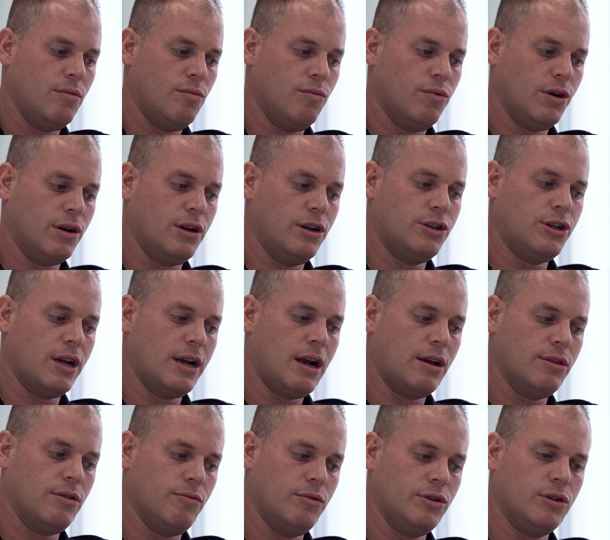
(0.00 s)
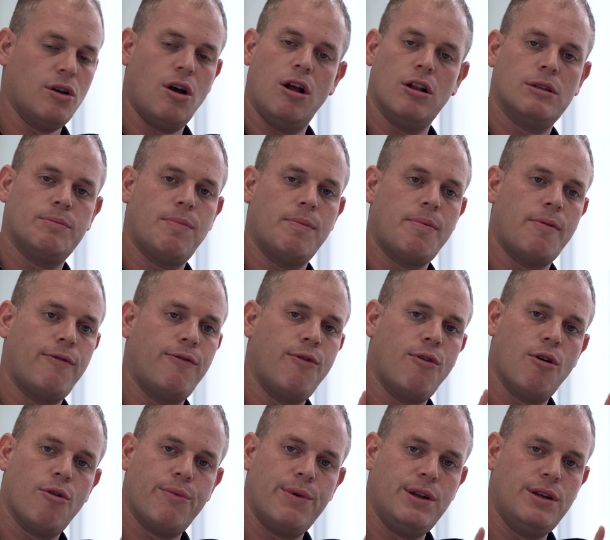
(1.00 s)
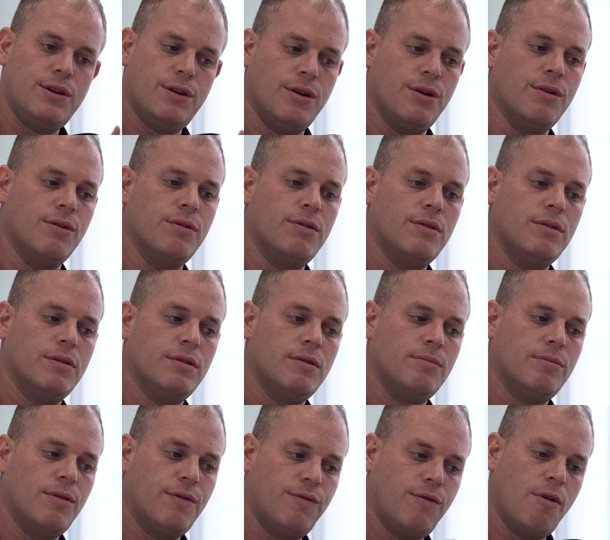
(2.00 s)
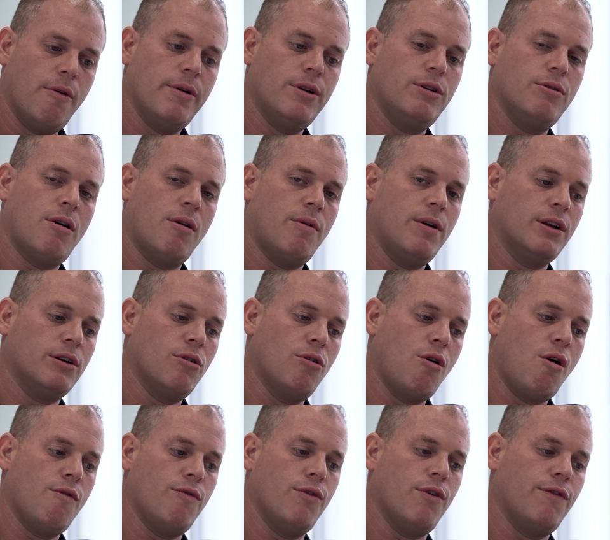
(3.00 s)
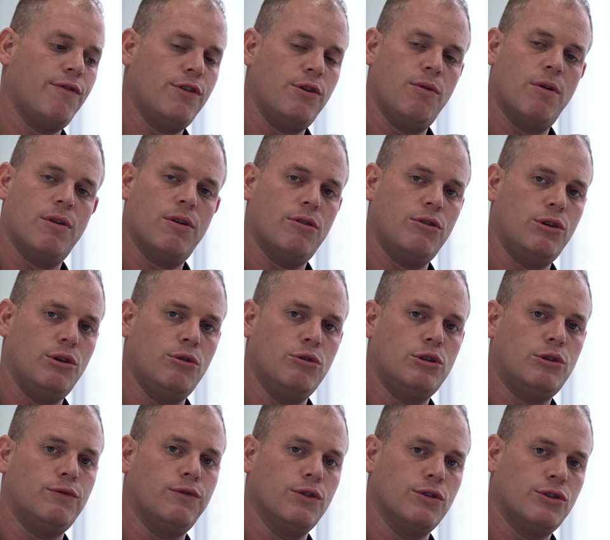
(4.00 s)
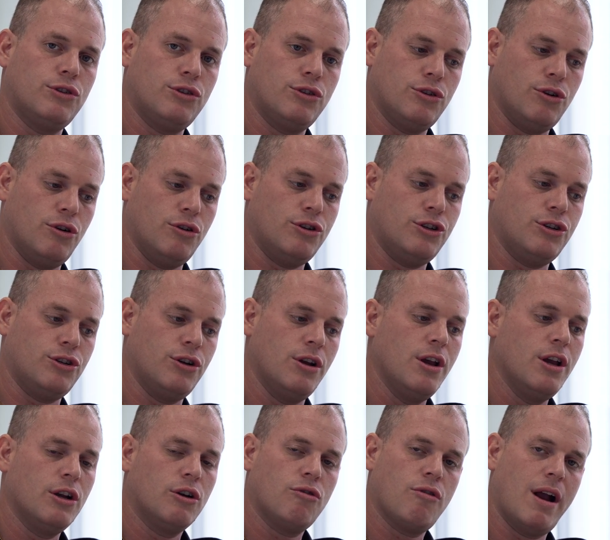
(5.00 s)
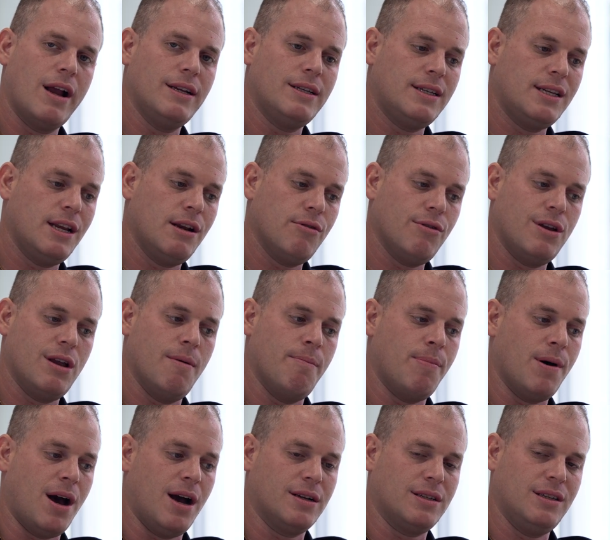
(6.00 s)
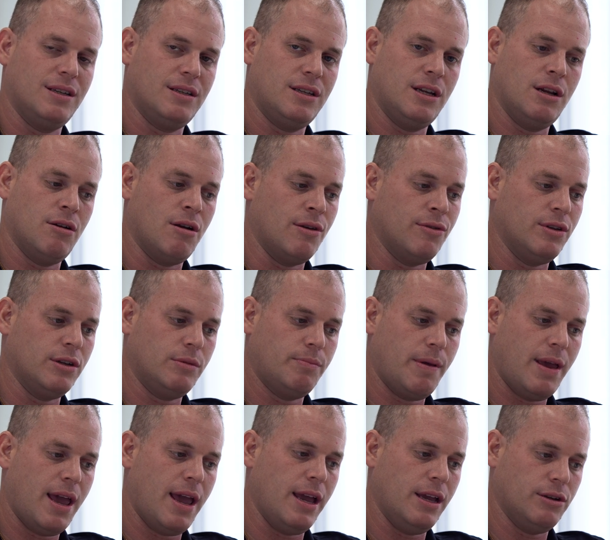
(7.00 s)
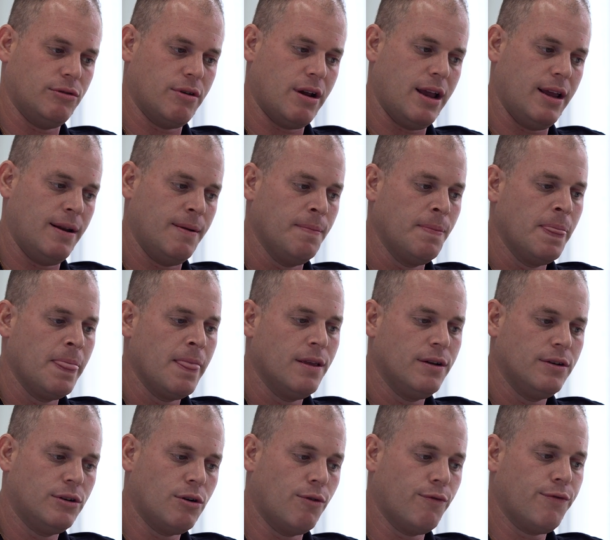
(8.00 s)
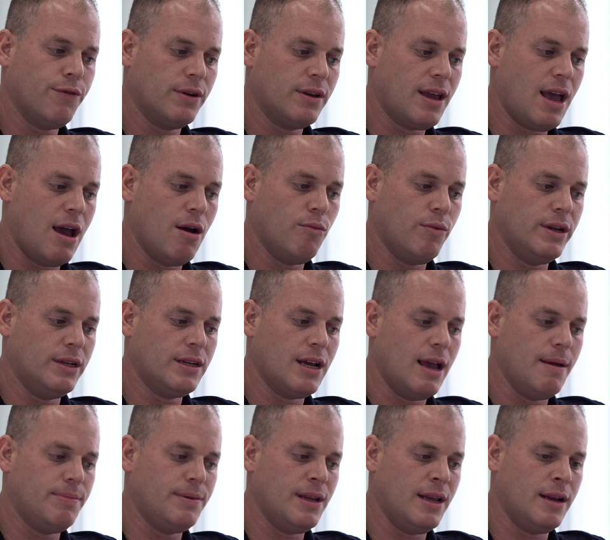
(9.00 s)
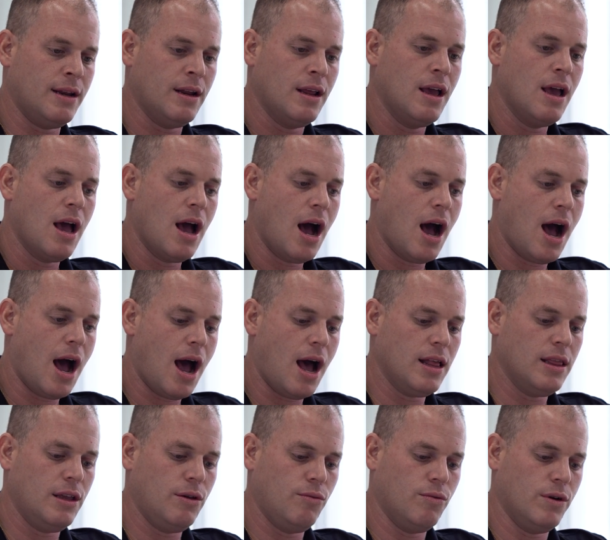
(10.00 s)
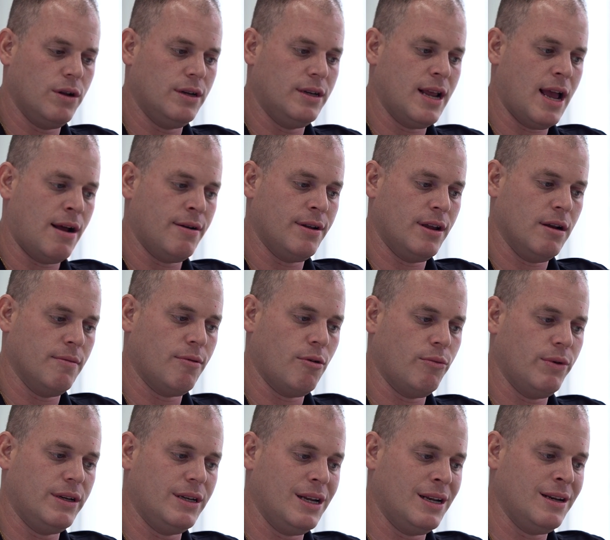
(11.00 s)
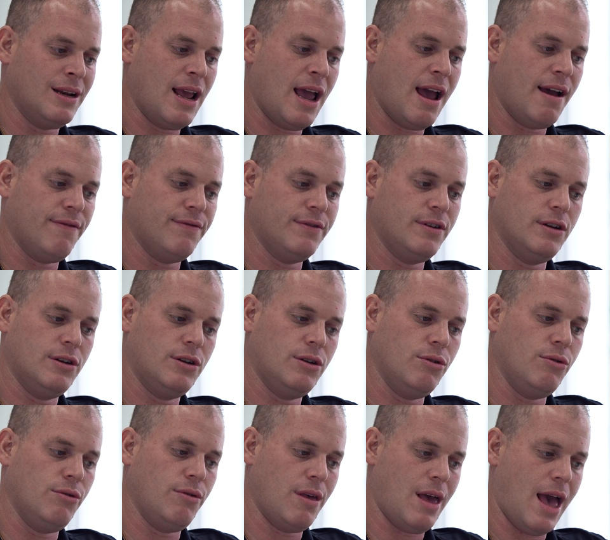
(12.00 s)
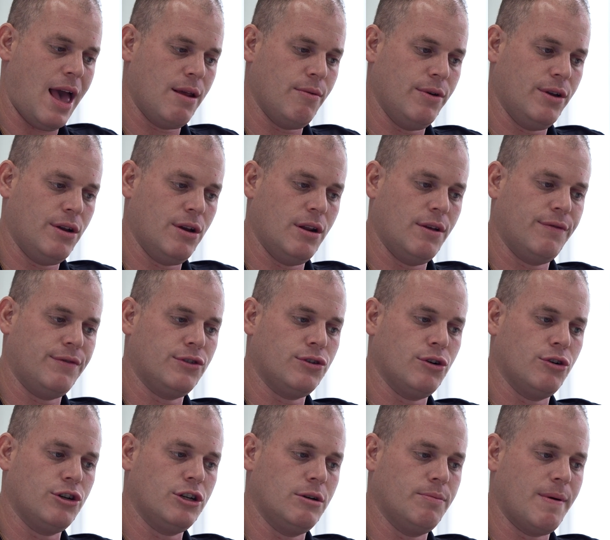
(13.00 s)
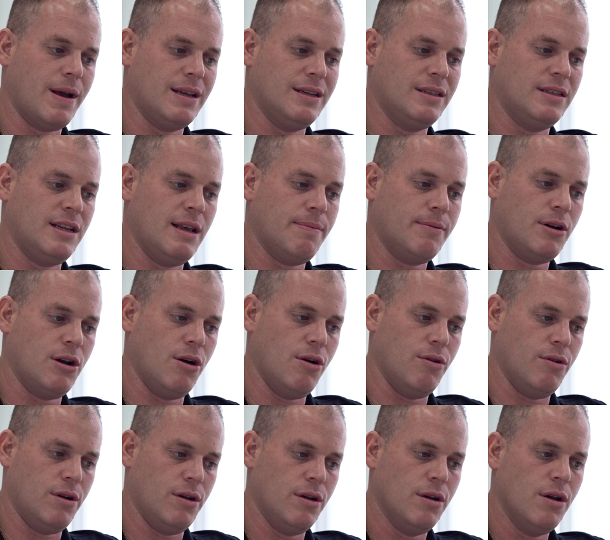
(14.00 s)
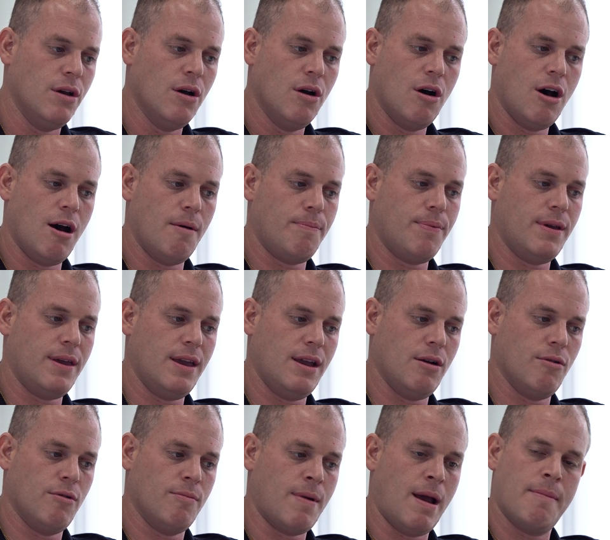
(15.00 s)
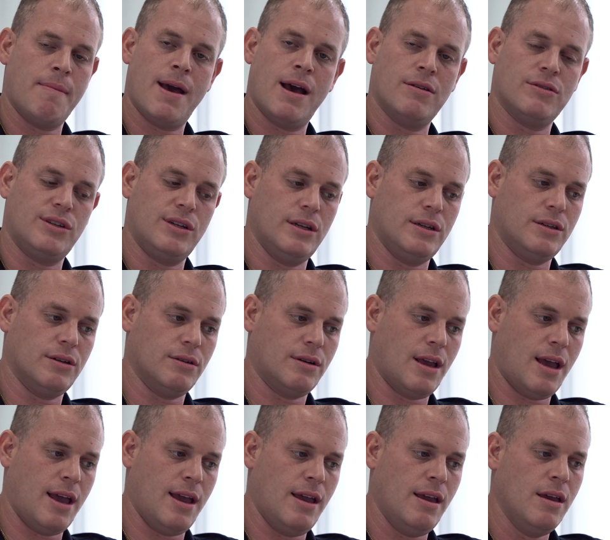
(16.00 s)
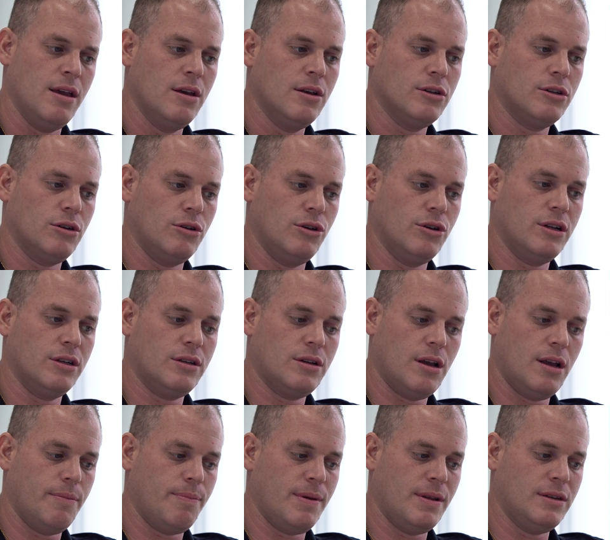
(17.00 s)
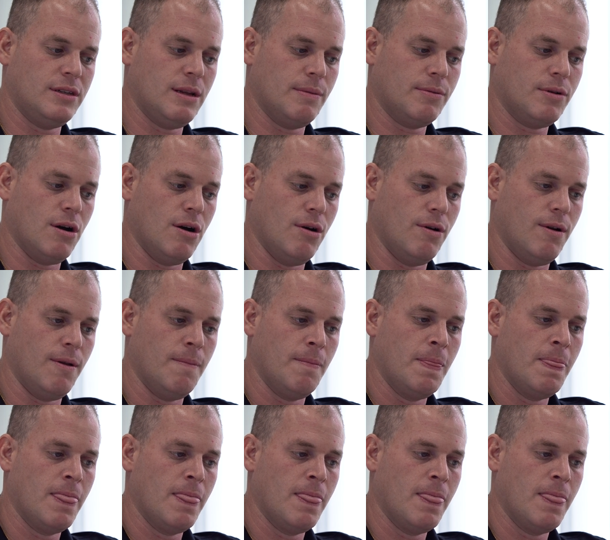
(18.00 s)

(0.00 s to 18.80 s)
going to check out the results, but before we do, I want to go over a few other useful search criteria boxes here on this page, right? Don't forget, we typed in Hollywood down here, but we didn't have to do that. We could have searched by zip code up here where my mouse is, okay? So you could type in zip code.